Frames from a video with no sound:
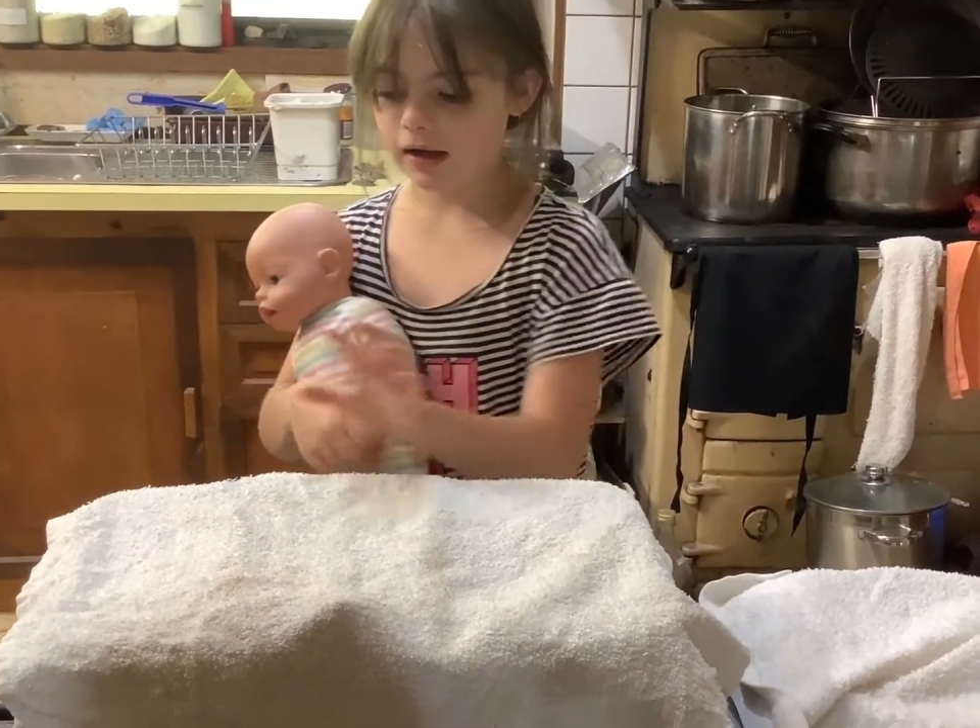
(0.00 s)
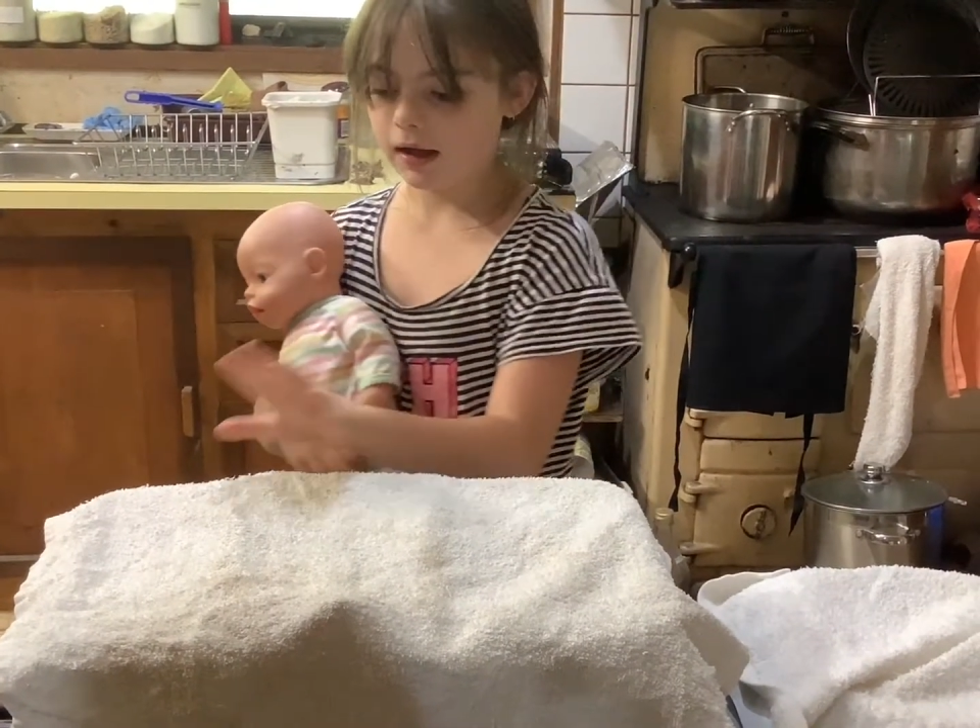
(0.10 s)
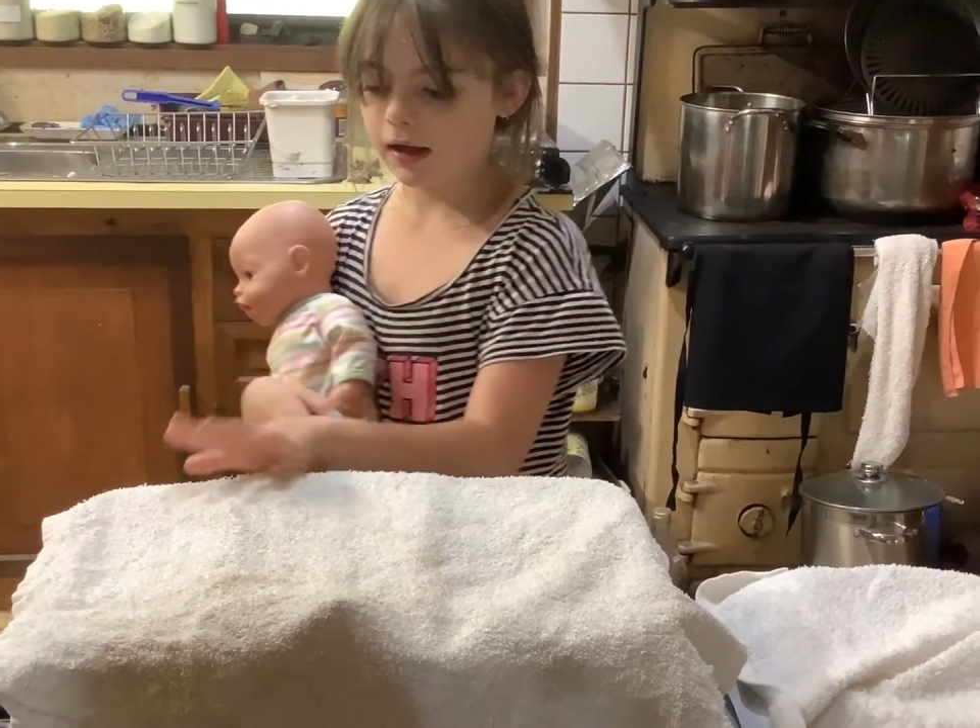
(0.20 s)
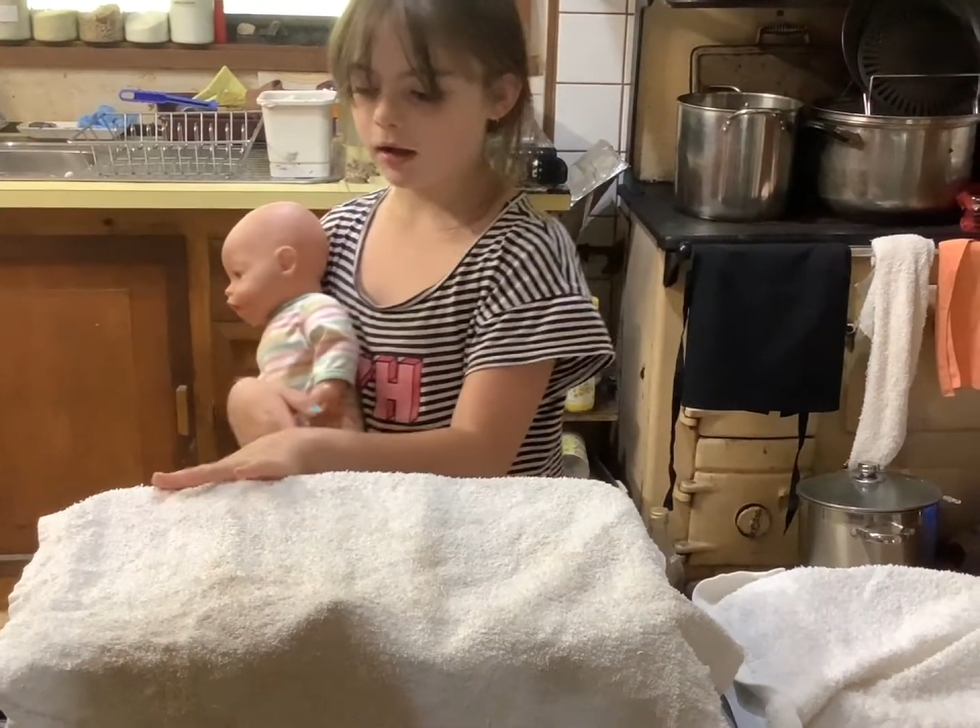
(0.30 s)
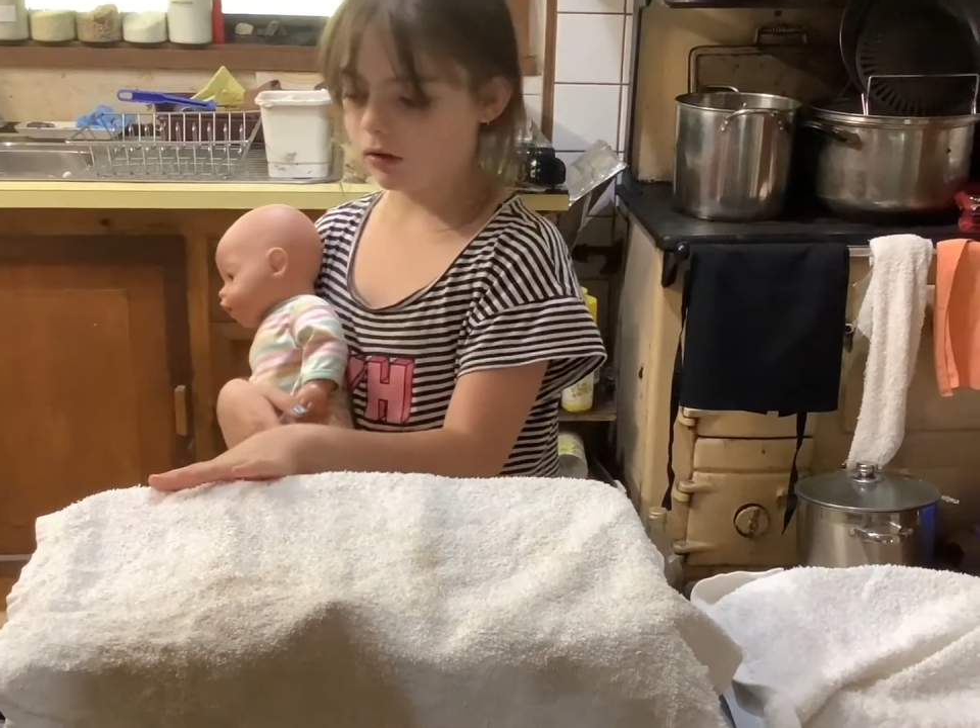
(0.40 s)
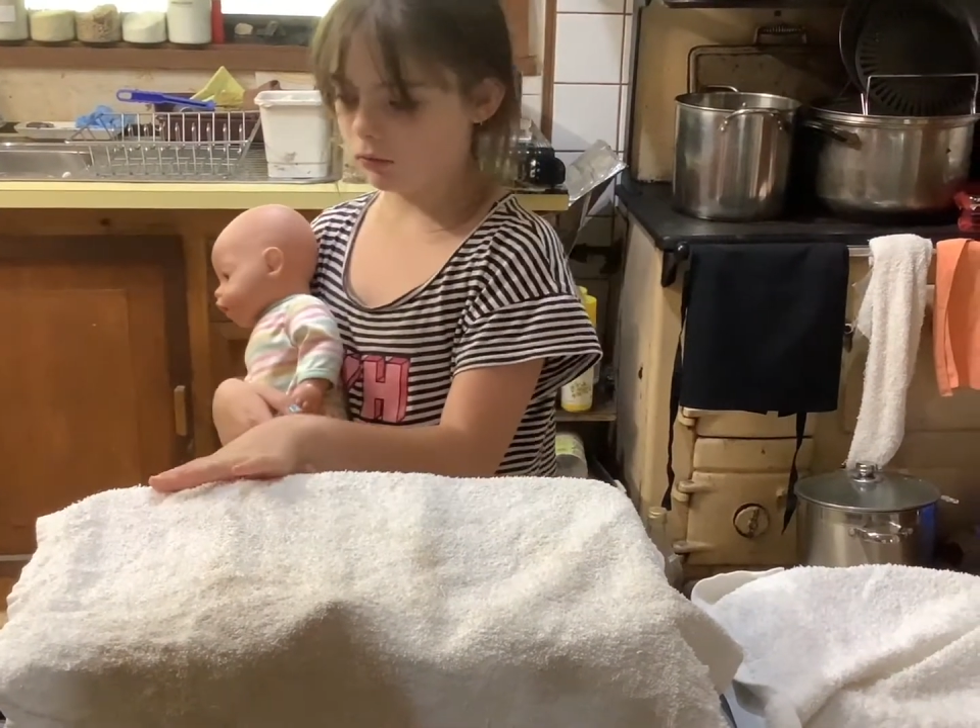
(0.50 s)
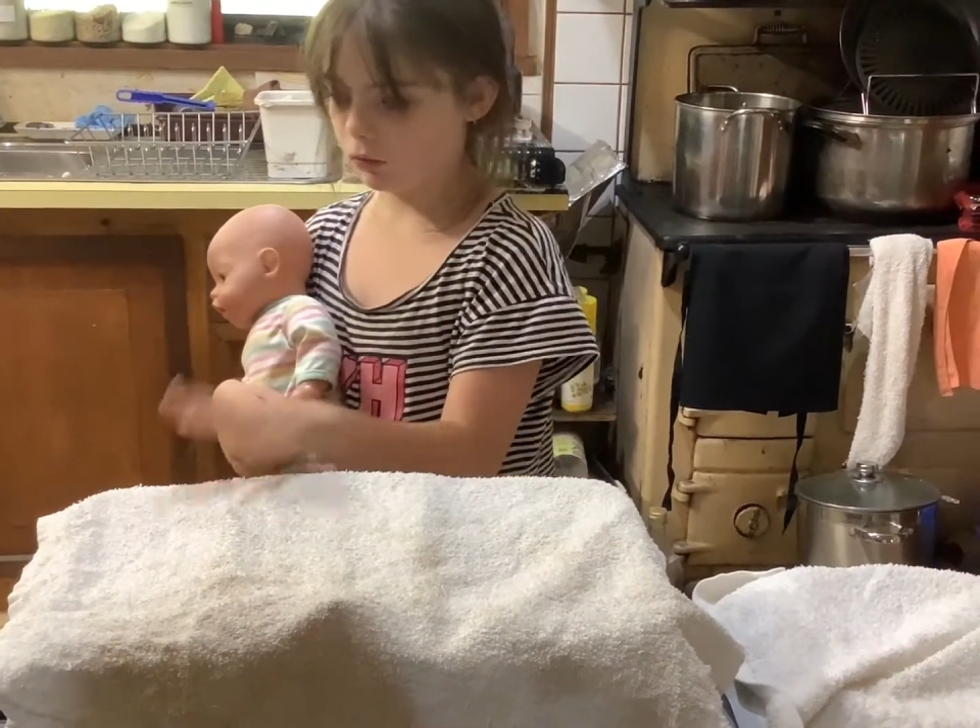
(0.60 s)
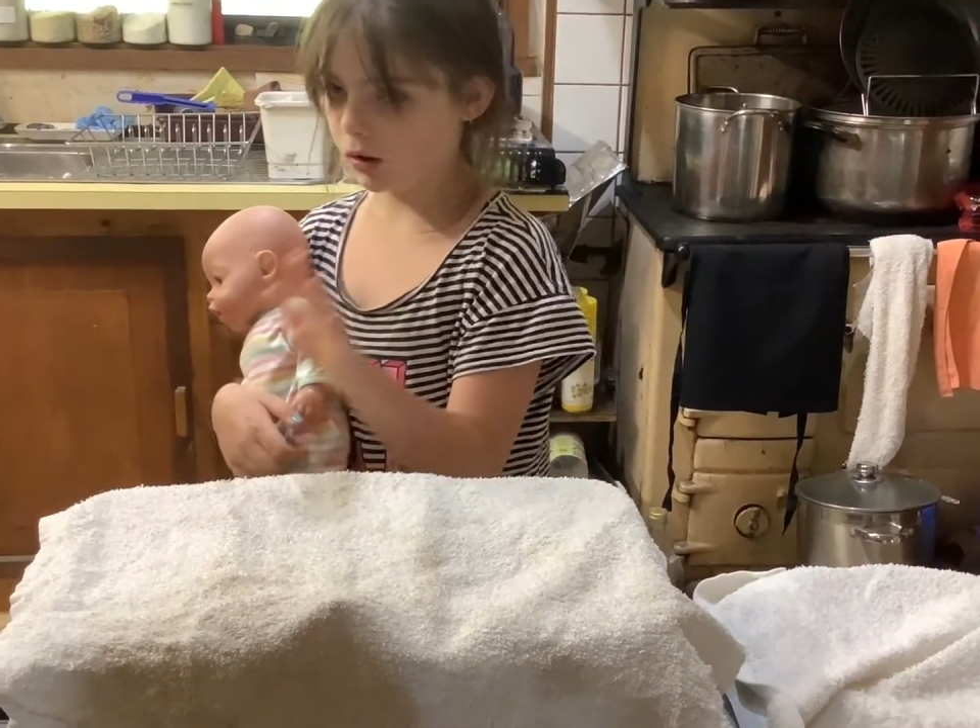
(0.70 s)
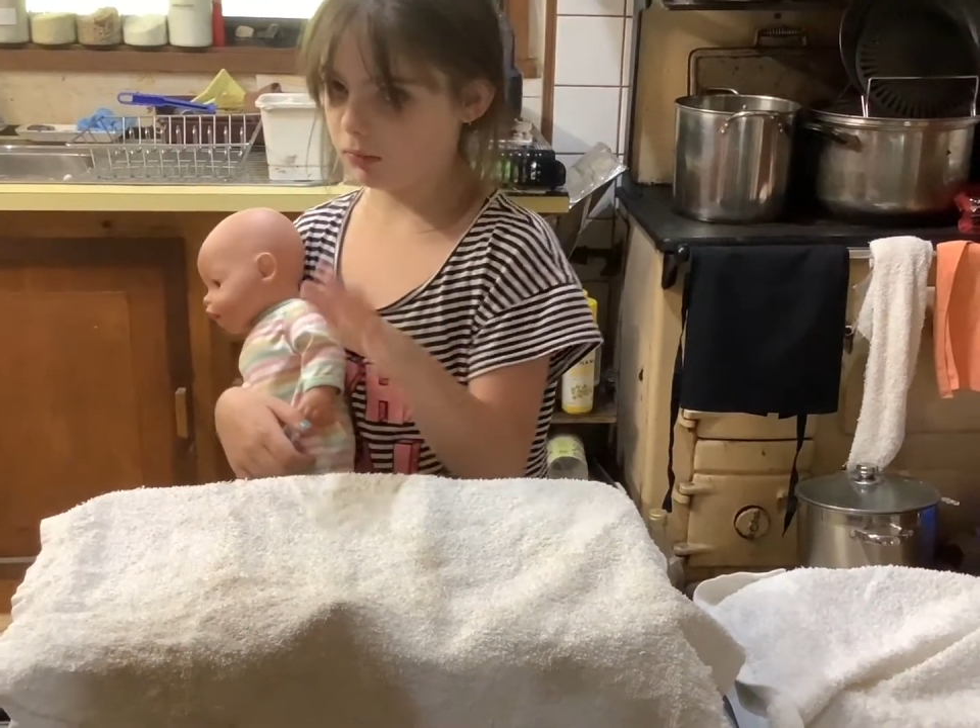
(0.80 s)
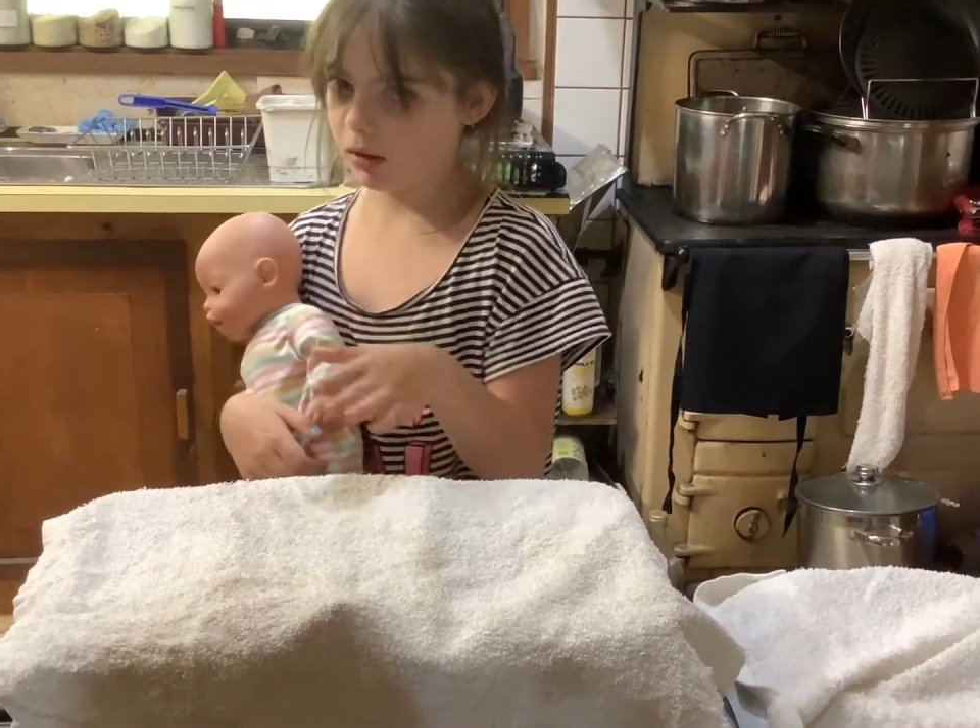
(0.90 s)
and one
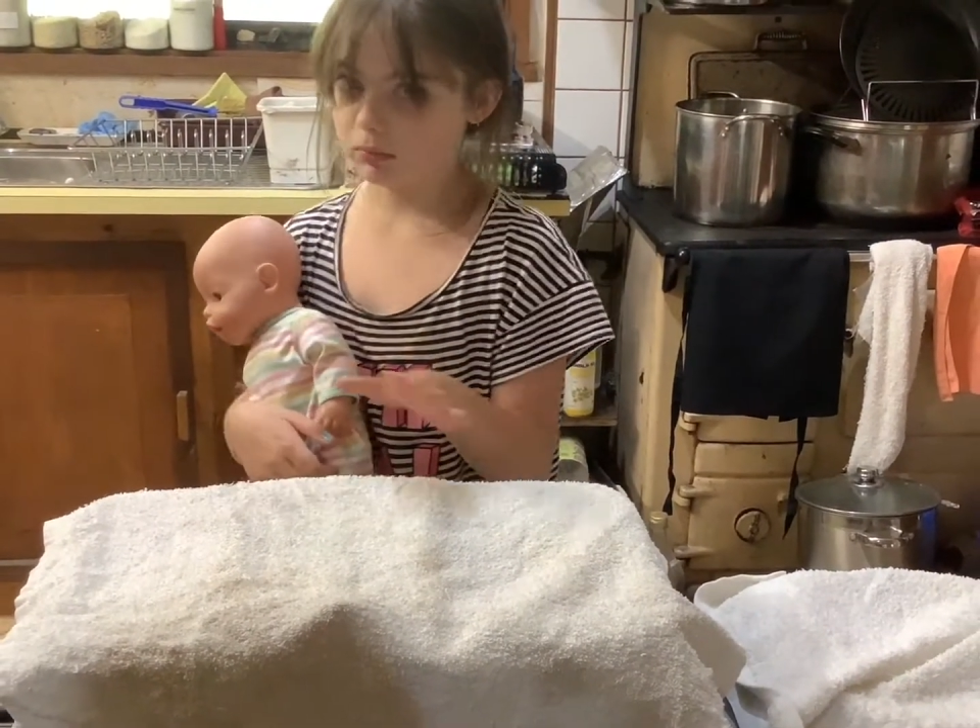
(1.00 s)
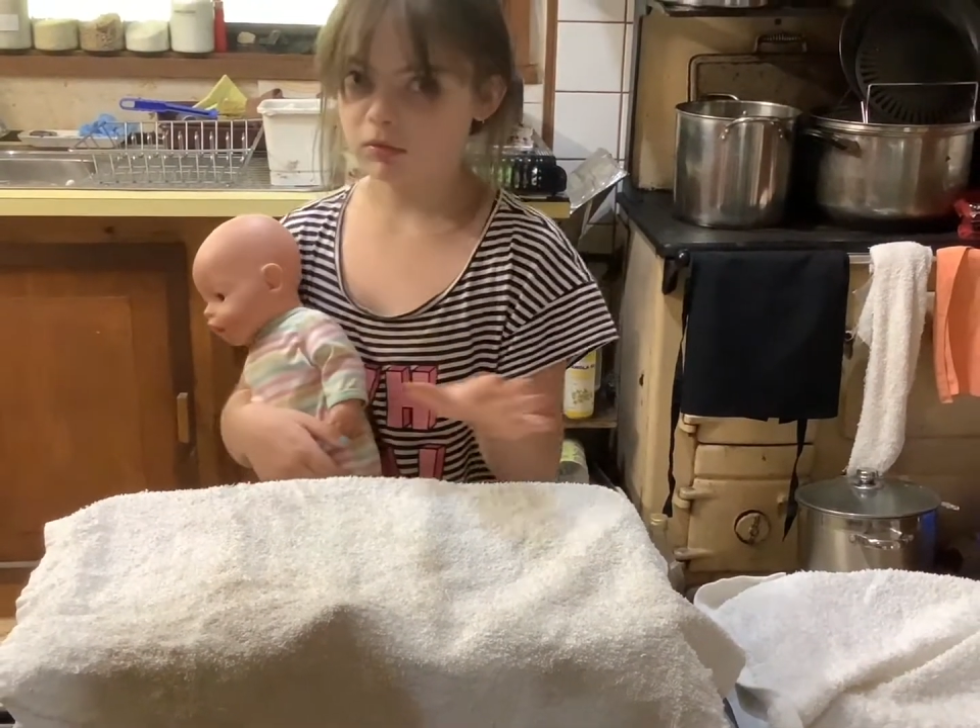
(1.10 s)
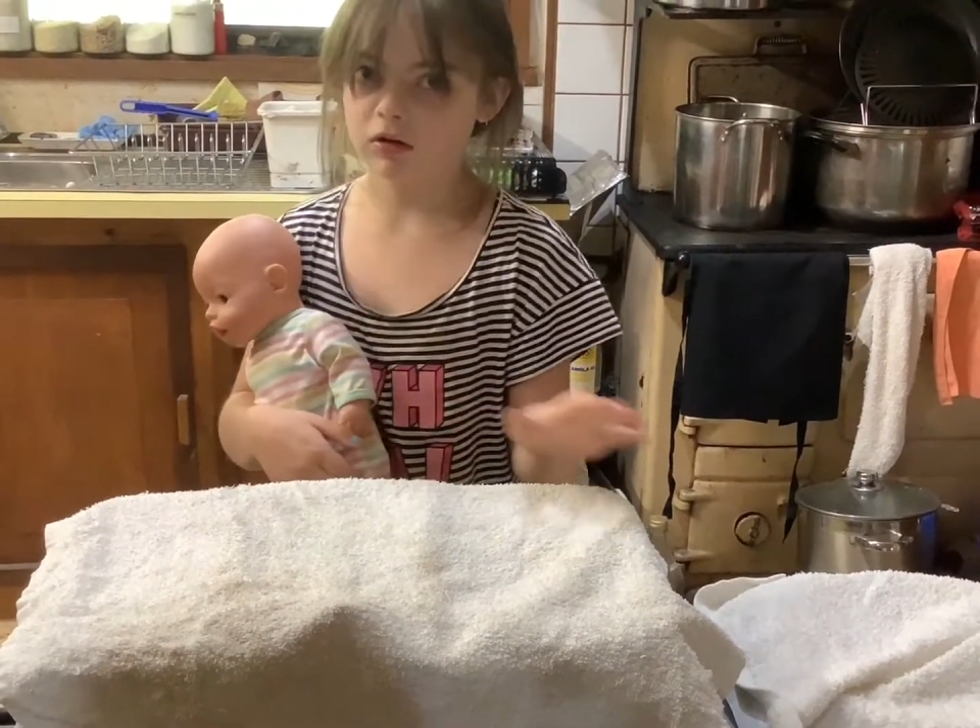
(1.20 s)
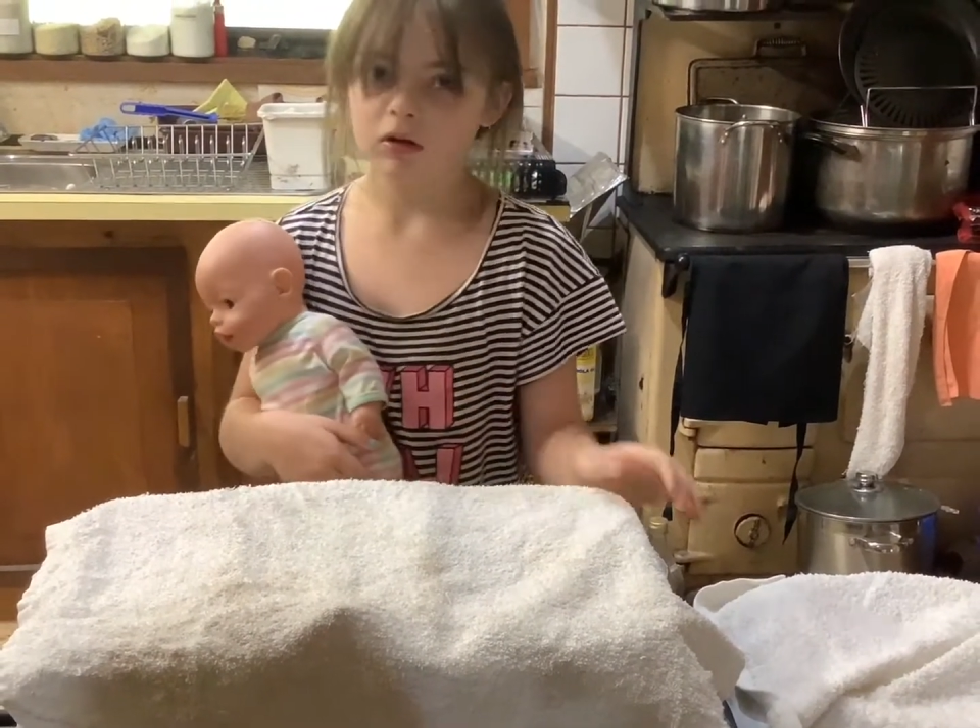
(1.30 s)
of Mum's.